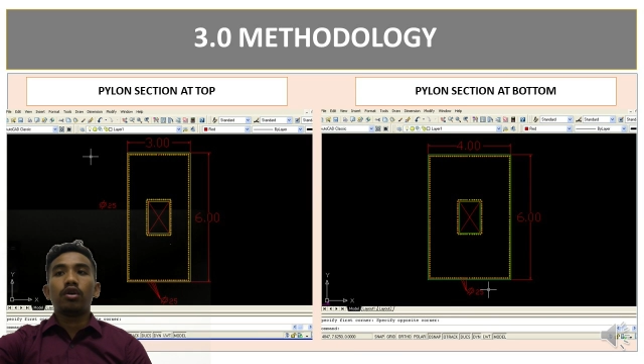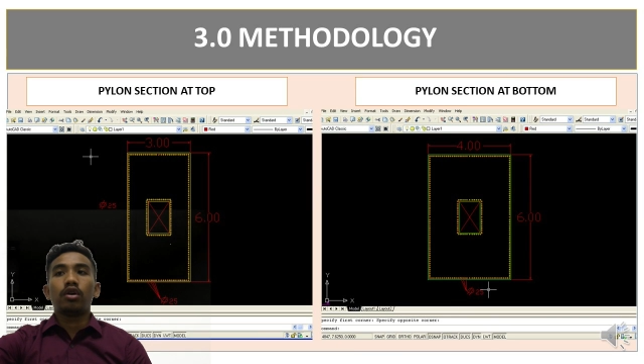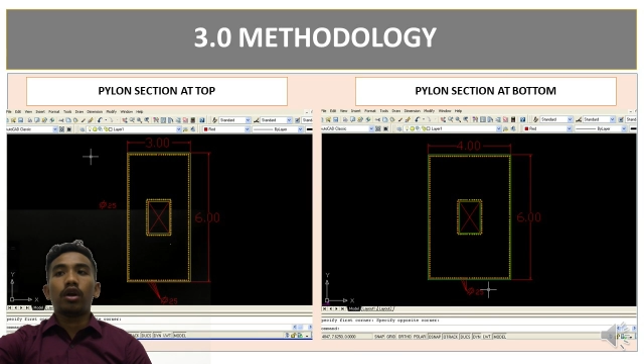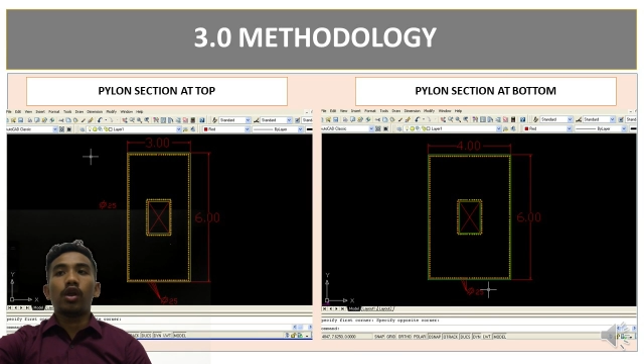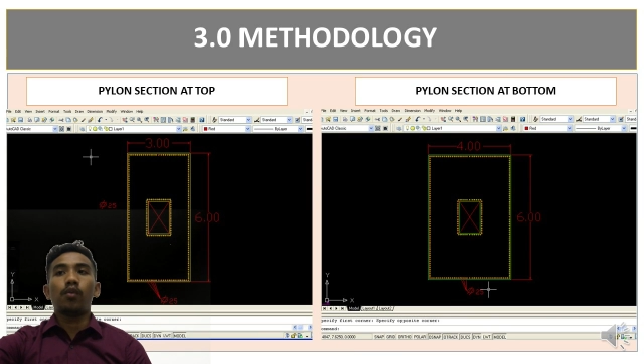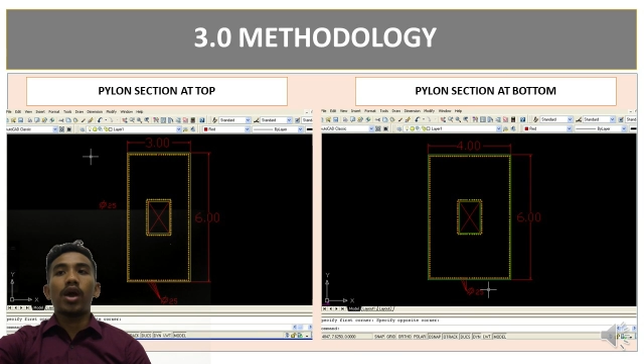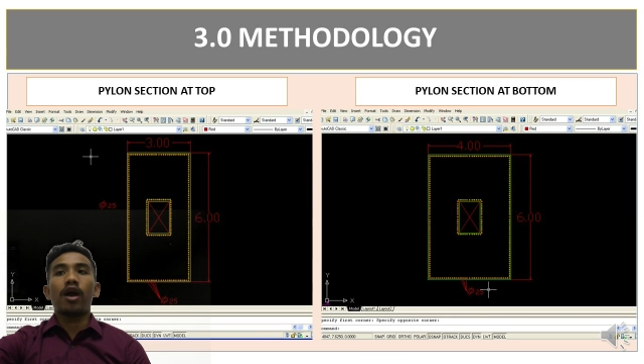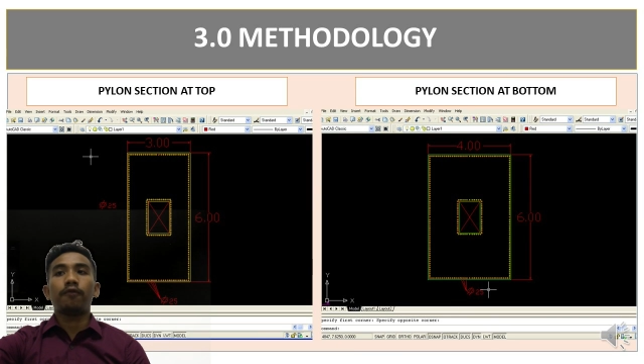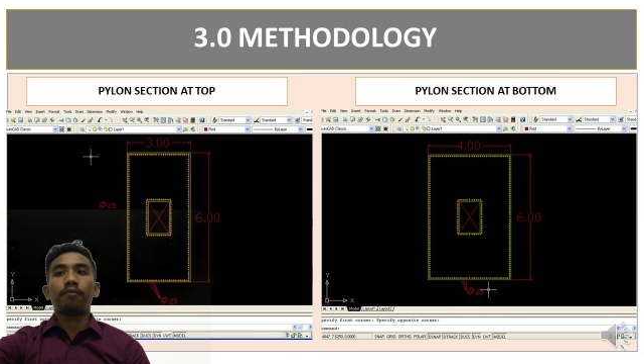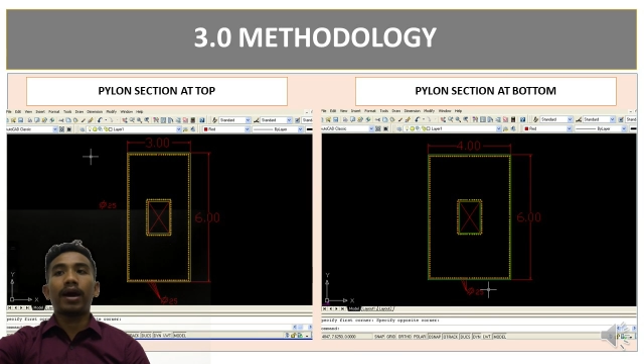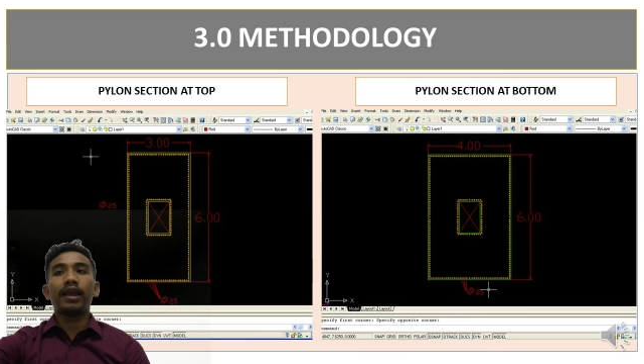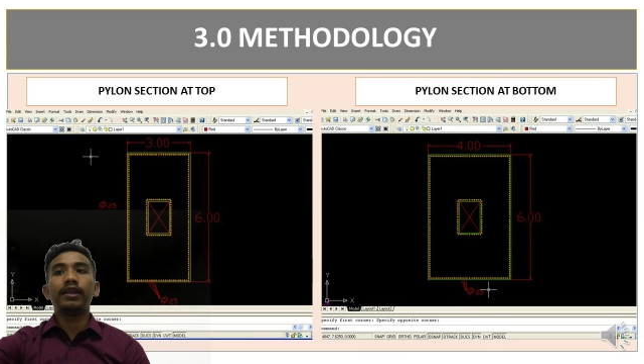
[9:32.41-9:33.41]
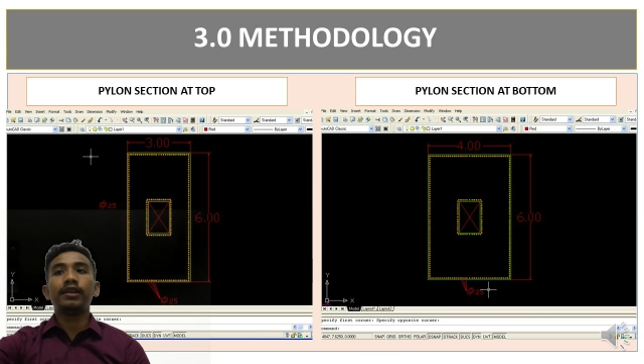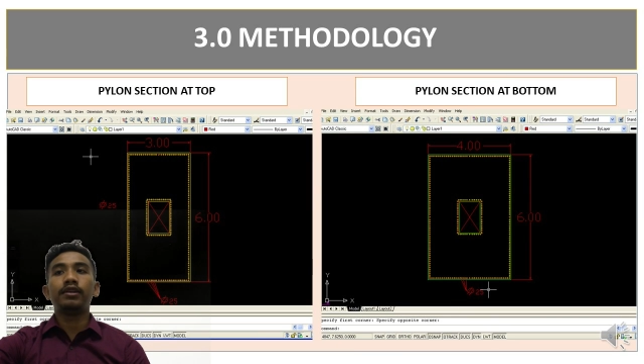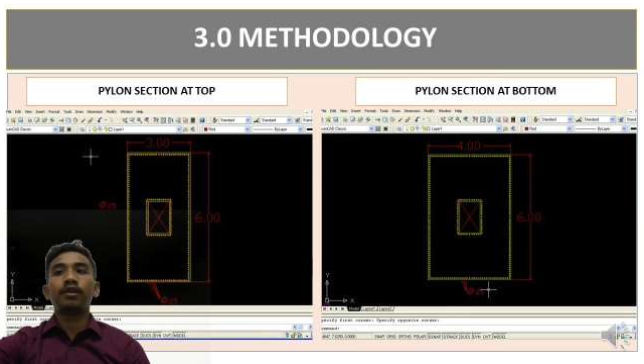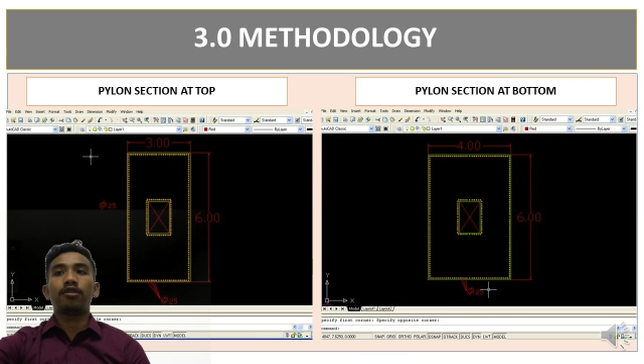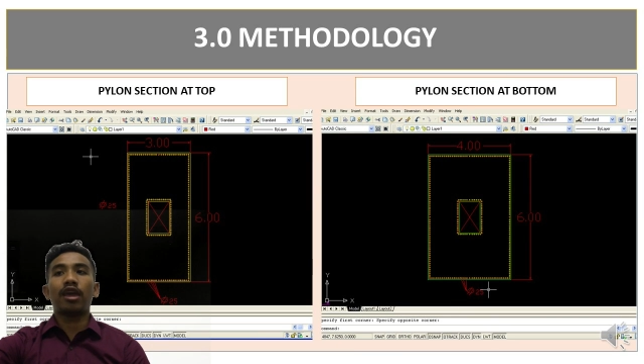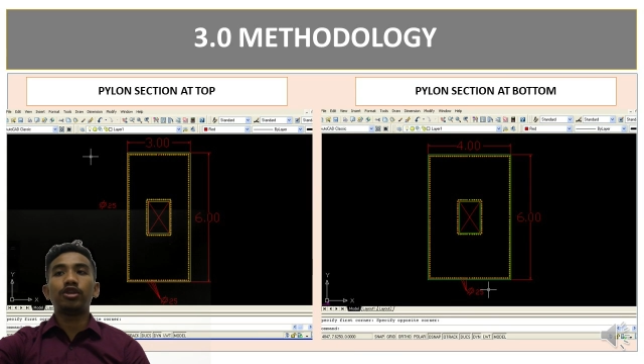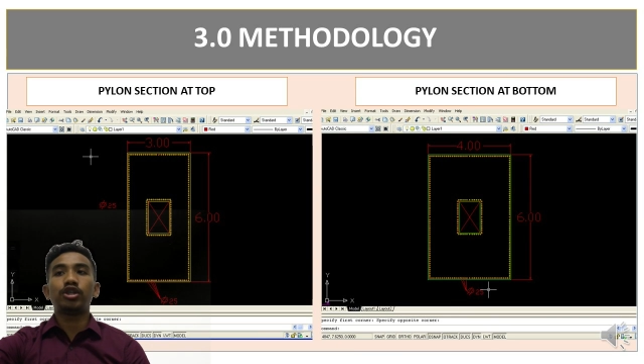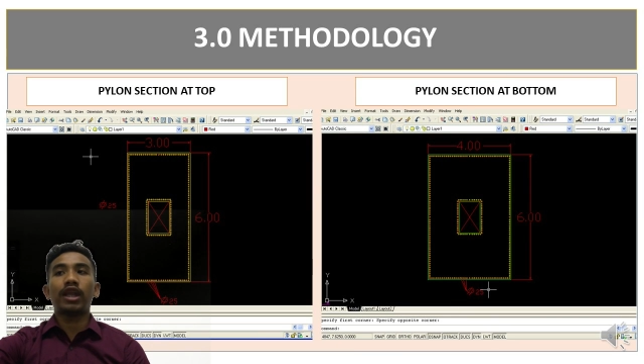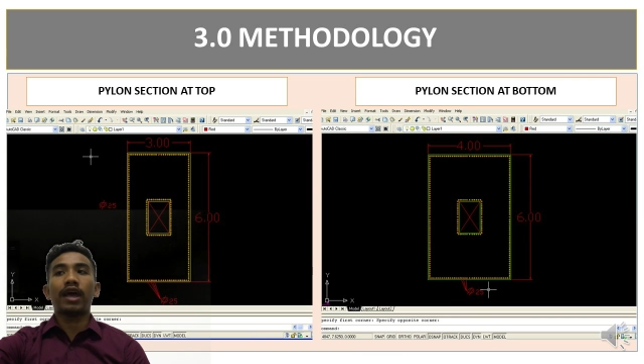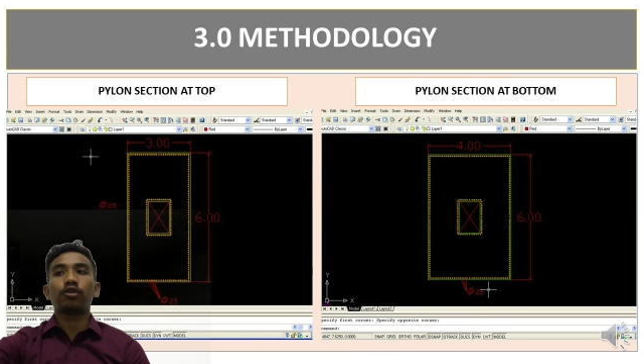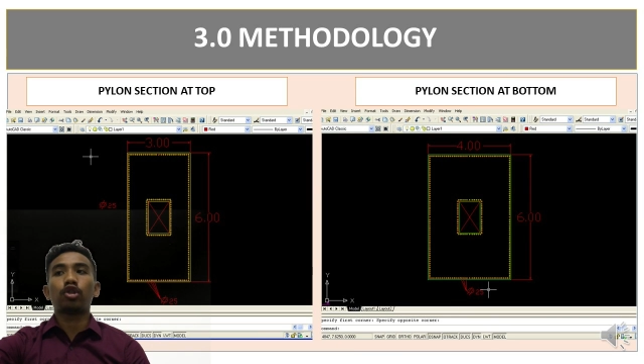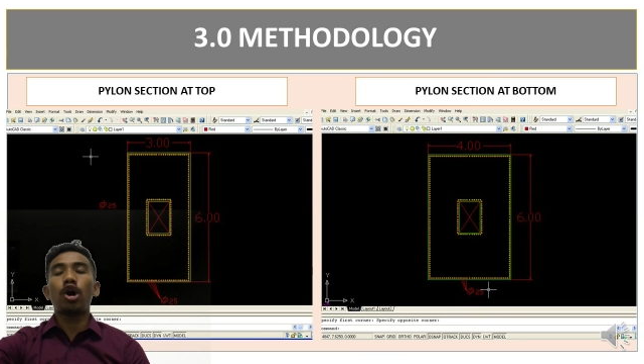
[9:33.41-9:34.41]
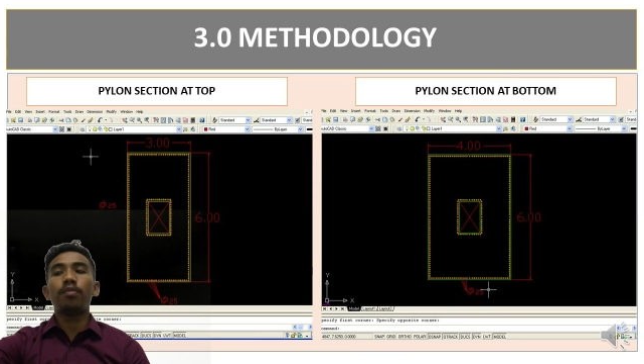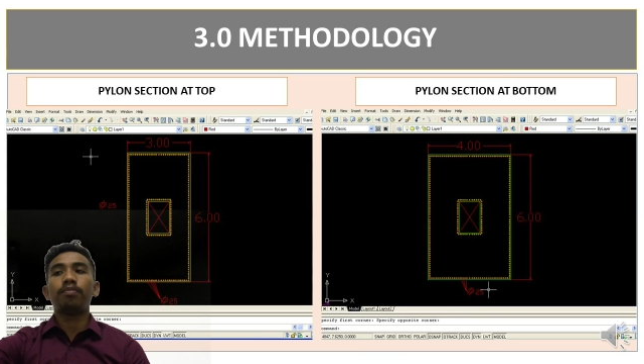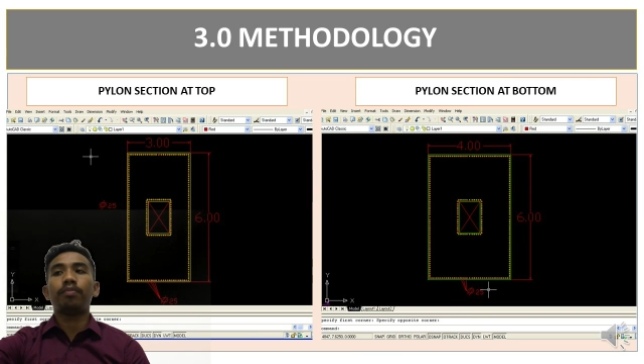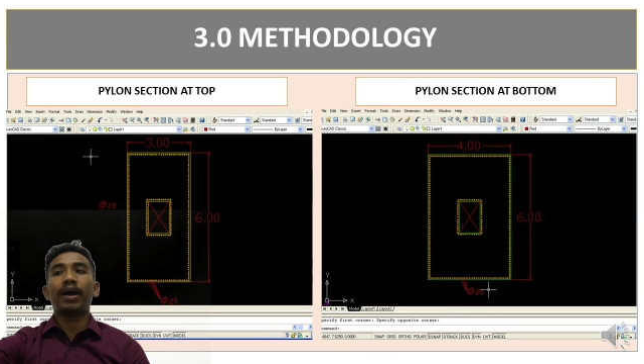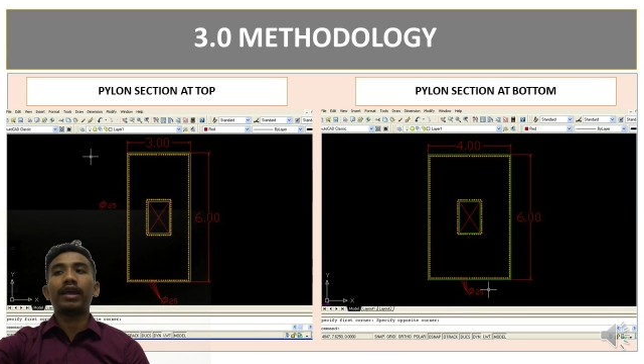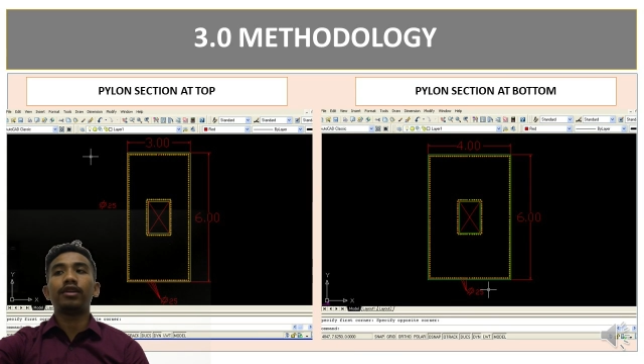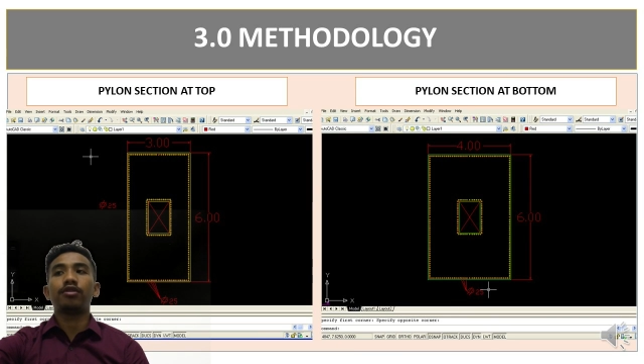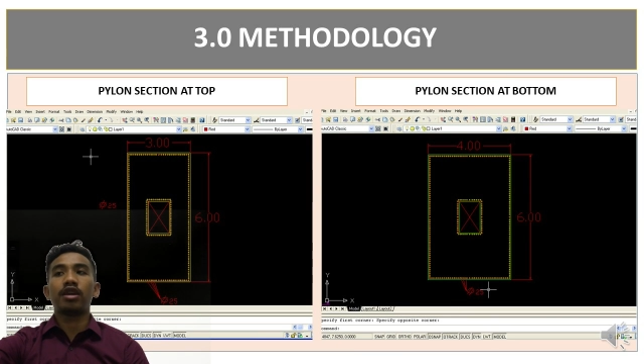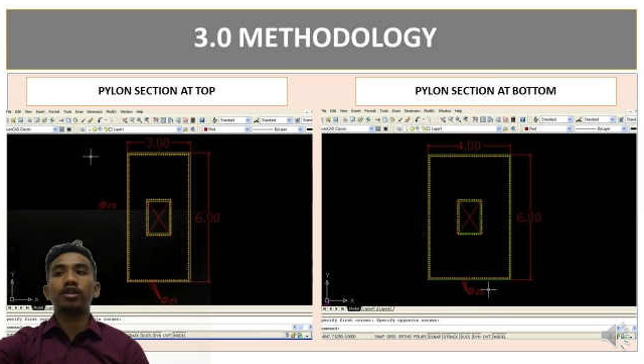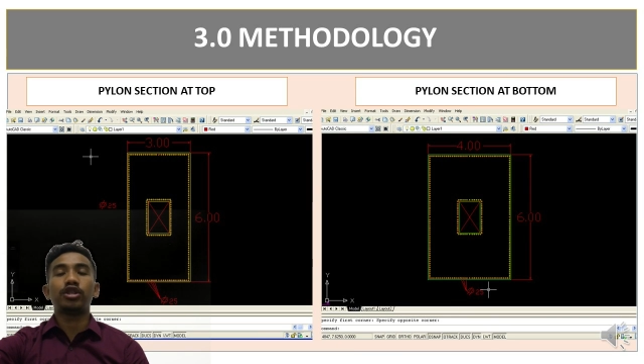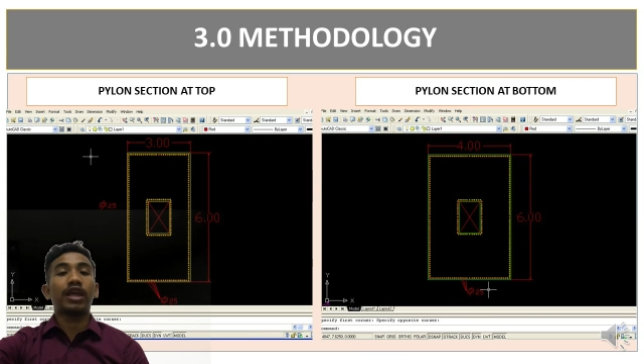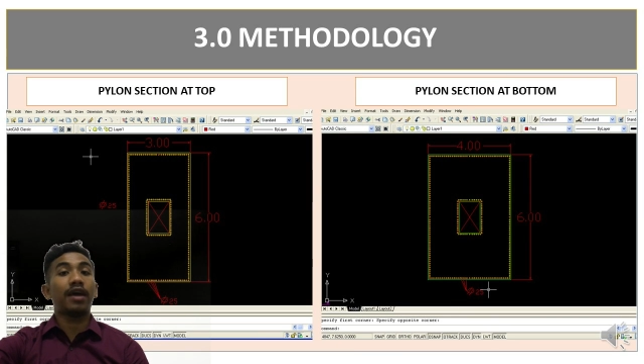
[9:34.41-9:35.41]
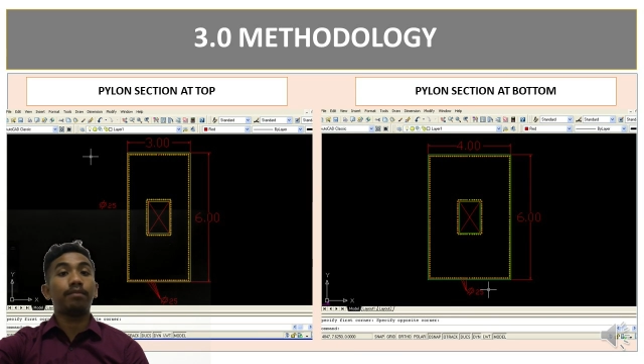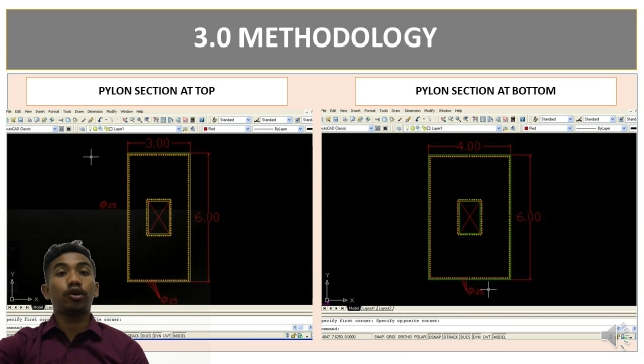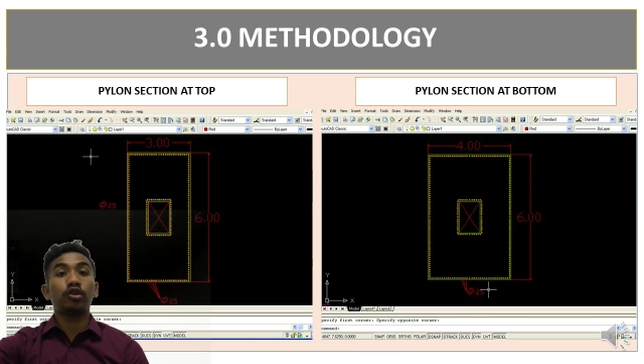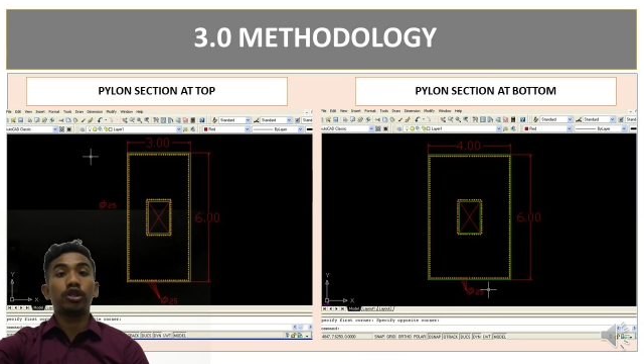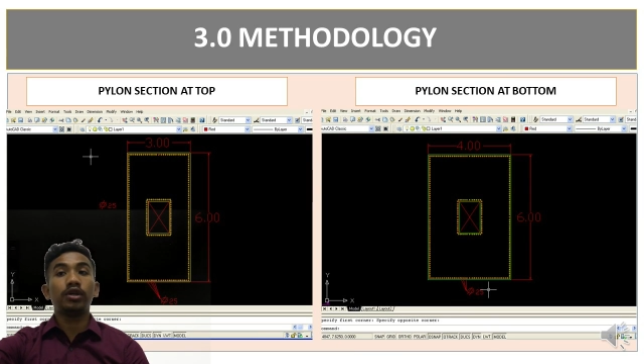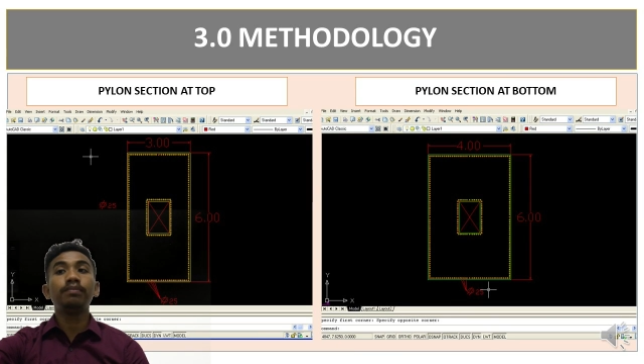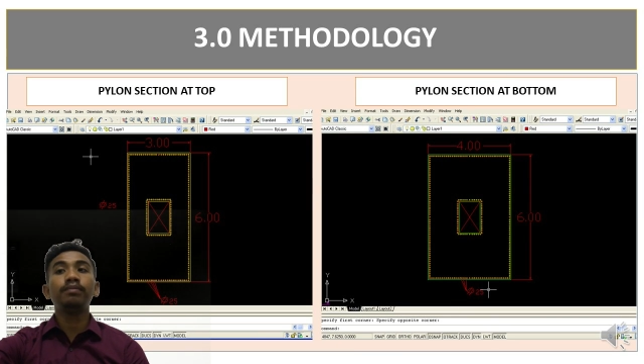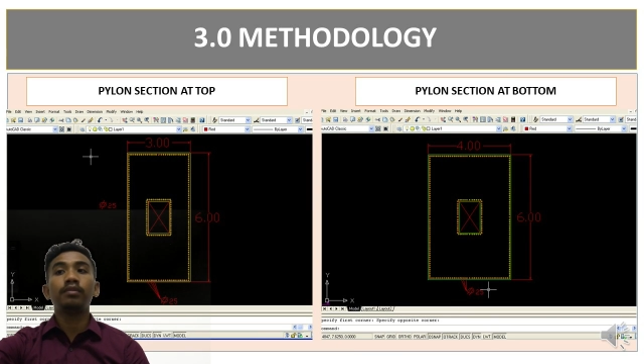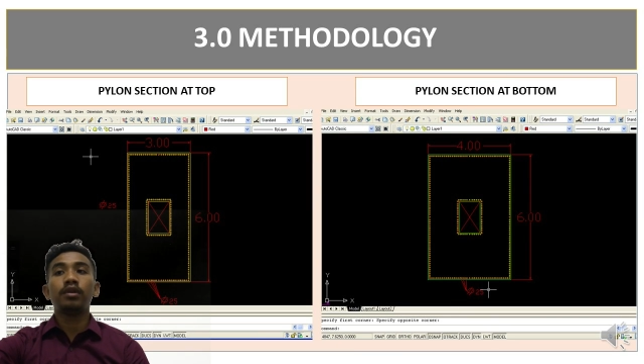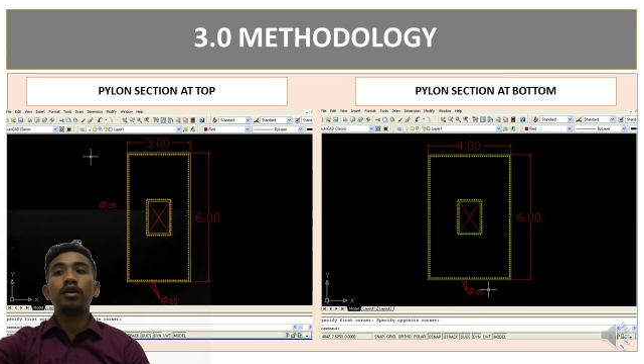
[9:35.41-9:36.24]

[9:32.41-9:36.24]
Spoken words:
We have pylon section at top, pylon section at bottom.